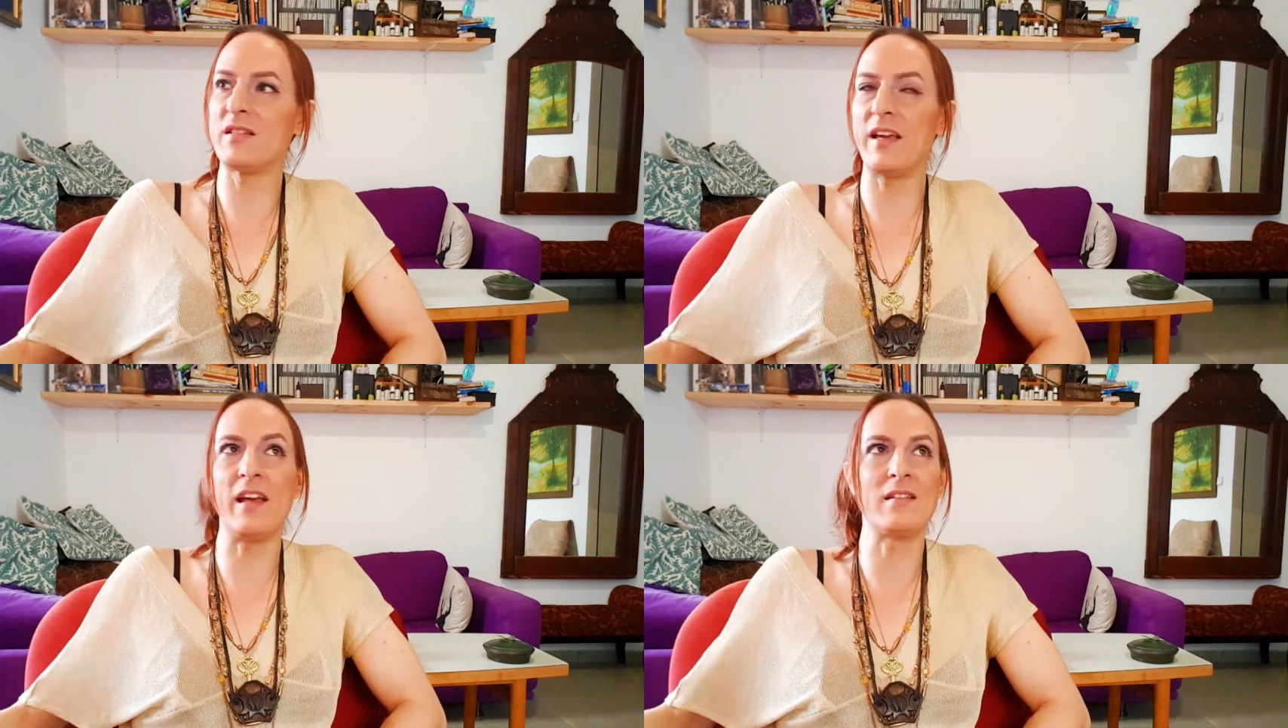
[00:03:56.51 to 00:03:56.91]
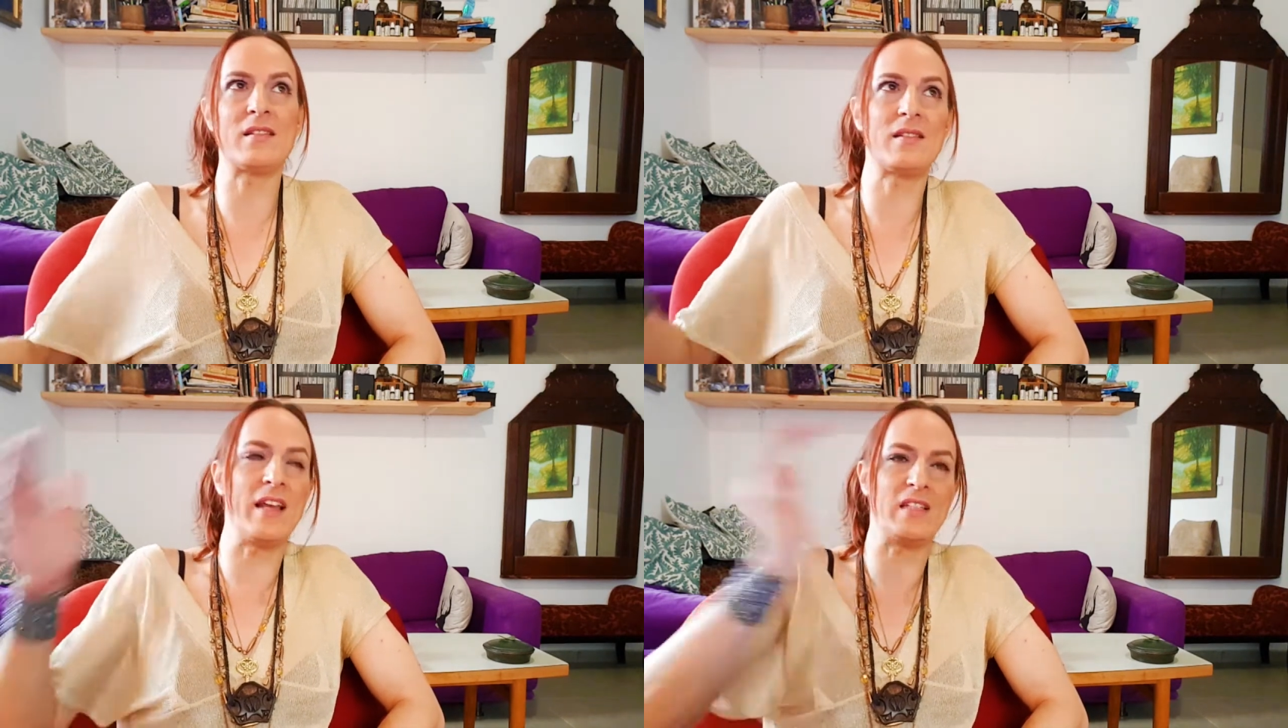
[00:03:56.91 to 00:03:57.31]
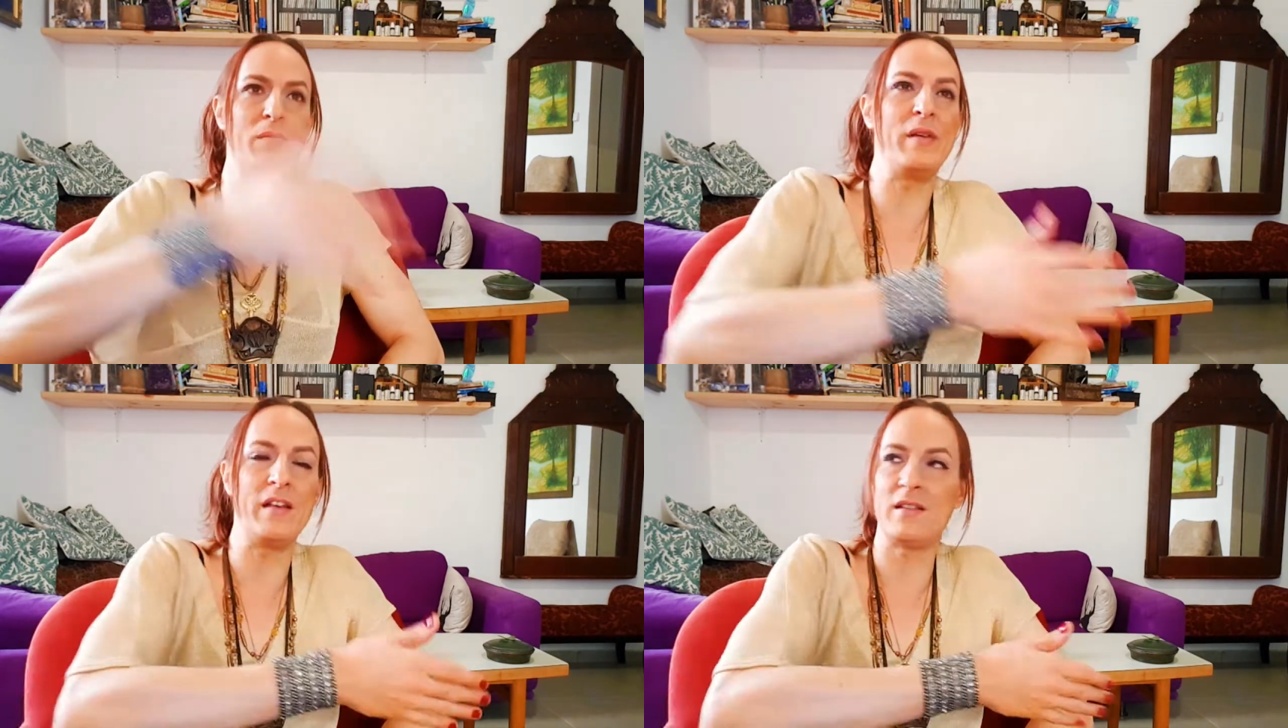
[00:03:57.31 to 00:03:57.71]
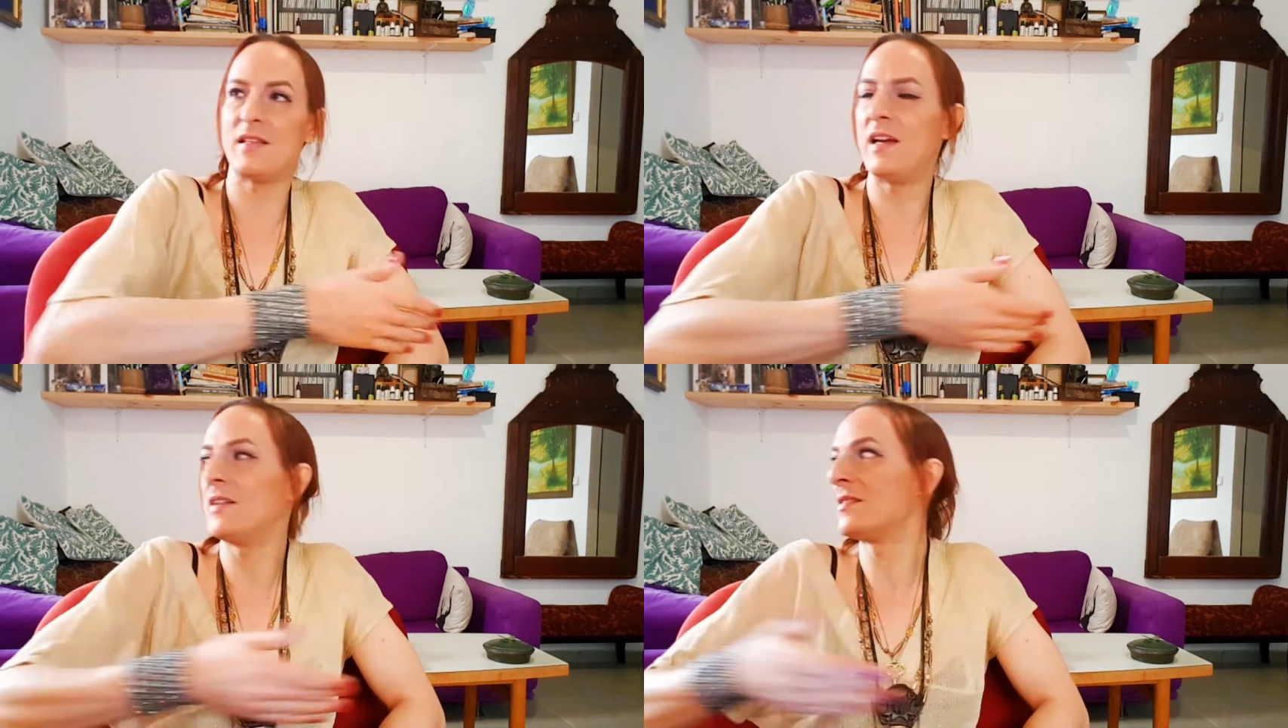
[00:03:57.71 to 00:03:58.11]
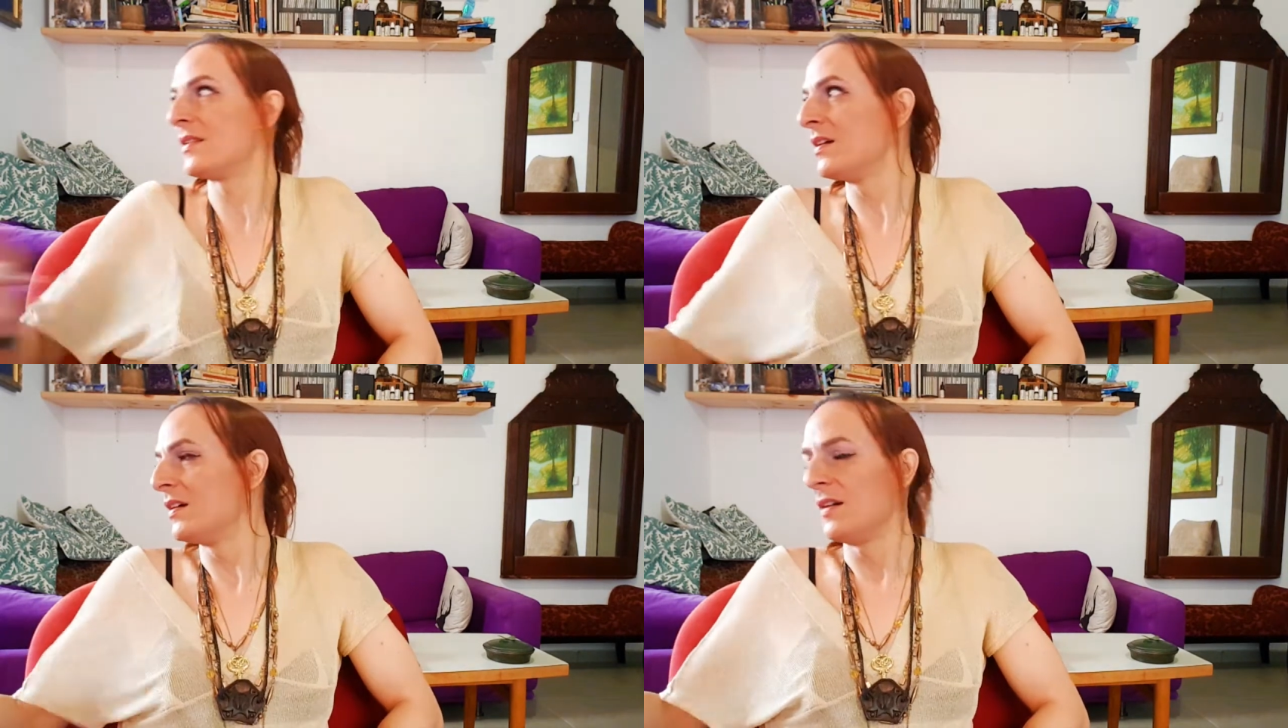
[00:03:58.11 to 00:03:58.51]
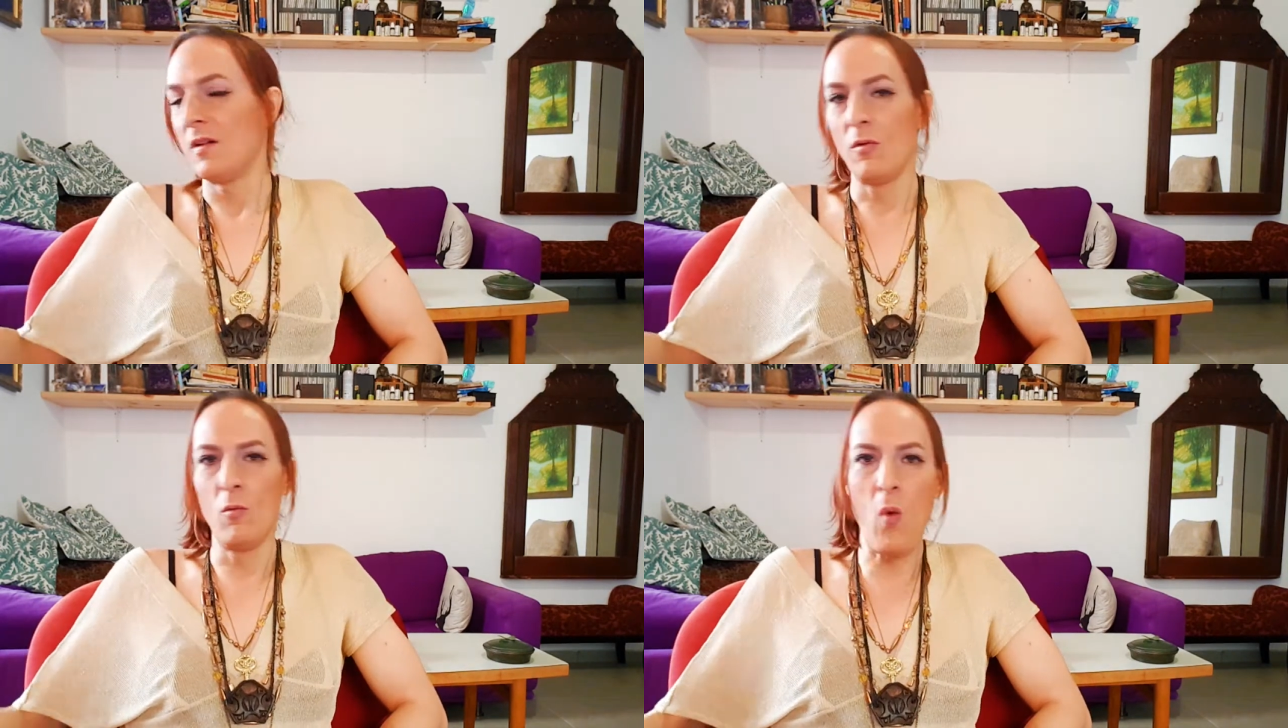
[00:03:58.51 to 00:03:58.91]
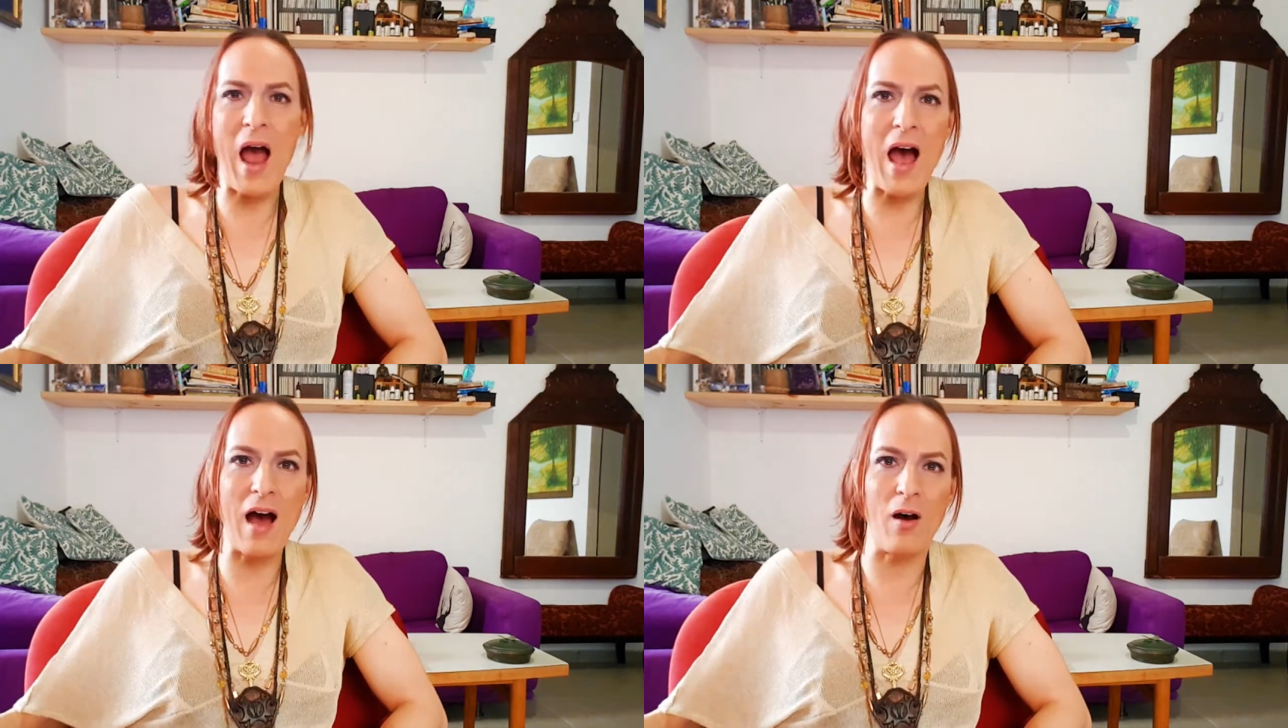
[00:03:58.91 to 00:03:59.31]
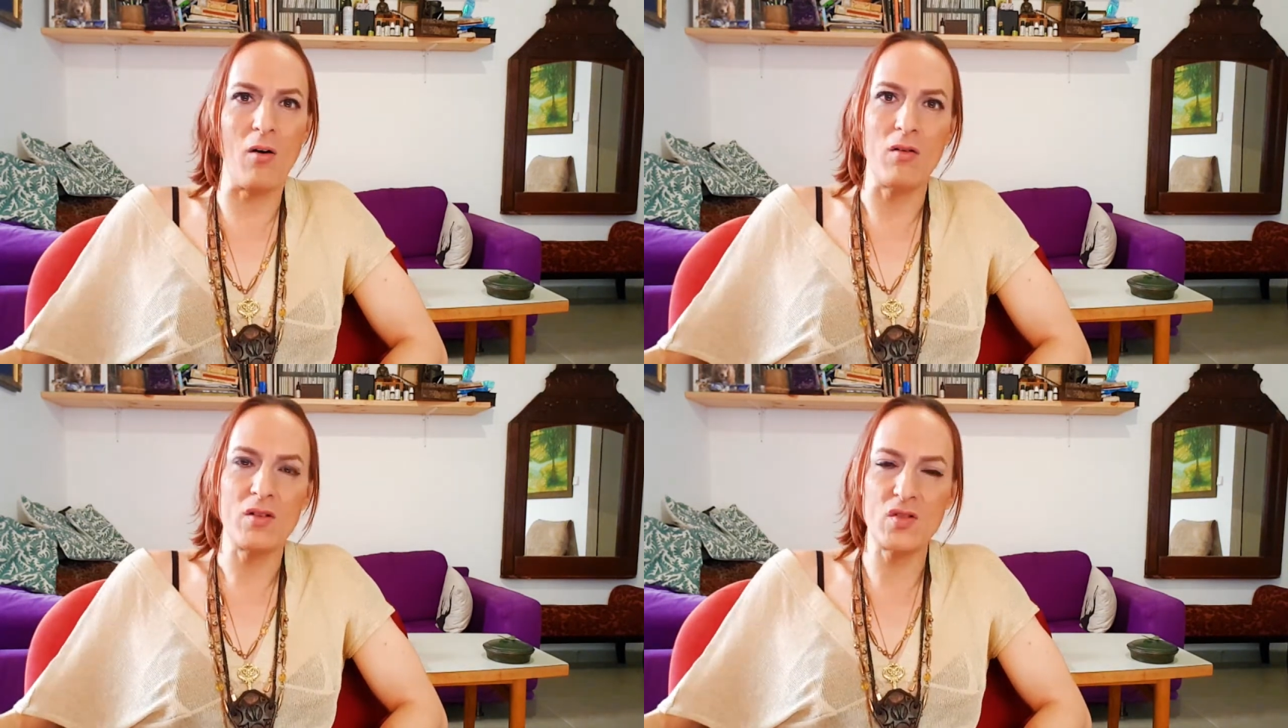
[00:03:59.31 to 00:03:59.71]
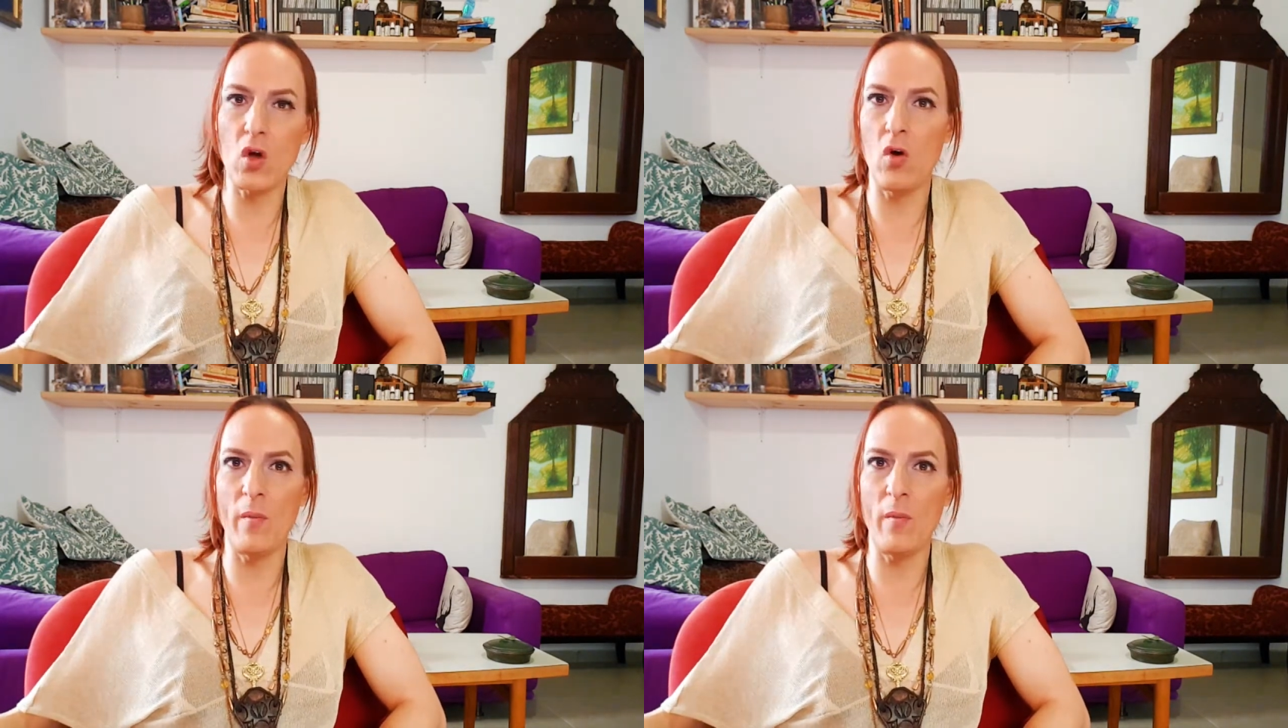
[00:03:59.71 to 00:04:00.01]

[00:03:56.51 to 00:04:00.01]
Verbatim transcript: against lesbians, against. Wow! So